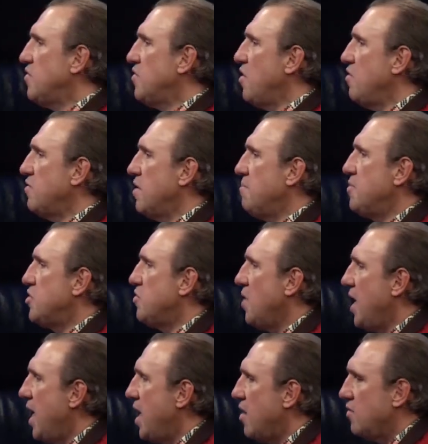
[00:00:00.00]
shows up at your
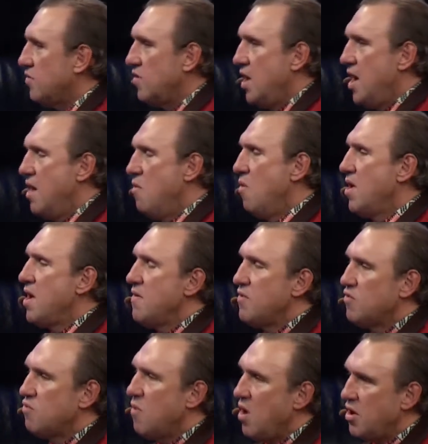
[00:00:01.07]
house,
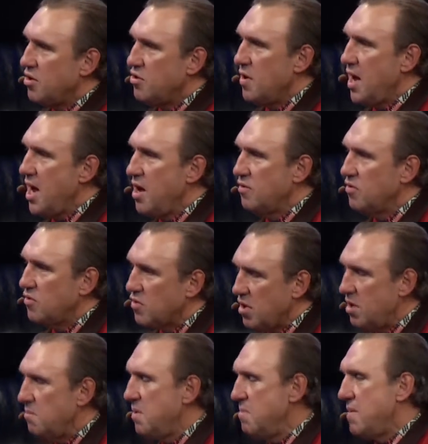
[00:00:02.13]
whatever's wrong with your house is
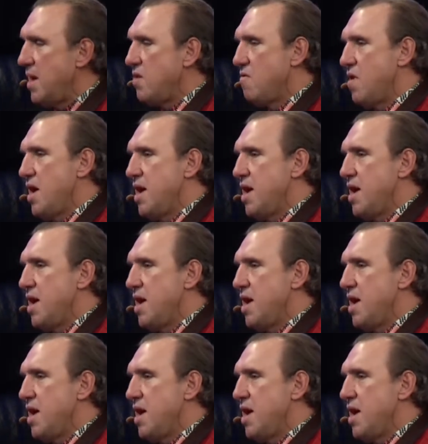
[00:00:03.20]
going to be made right.